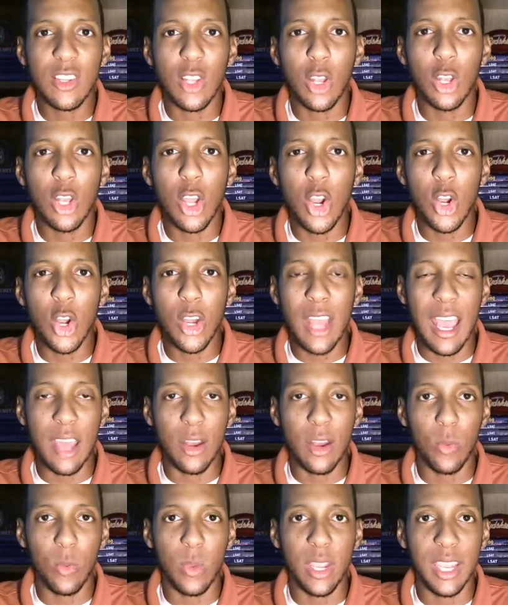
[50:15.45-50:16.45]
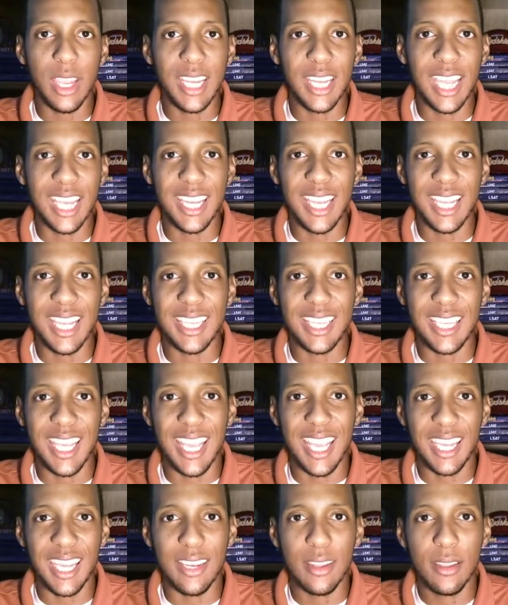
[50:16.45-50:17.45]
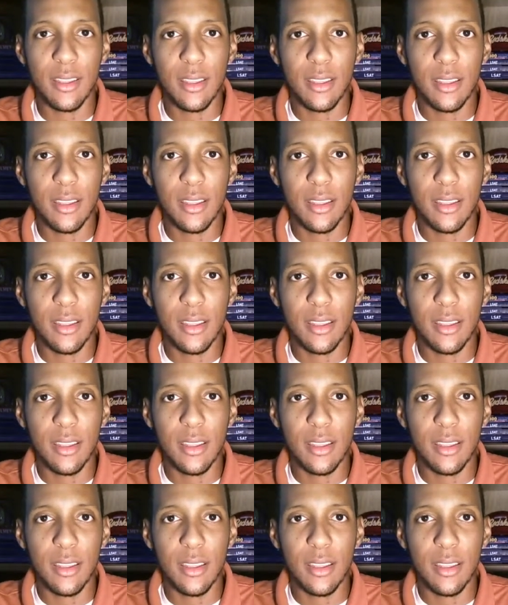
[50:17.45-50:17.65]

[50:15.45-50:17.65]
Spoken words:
to learn how to win, and they did.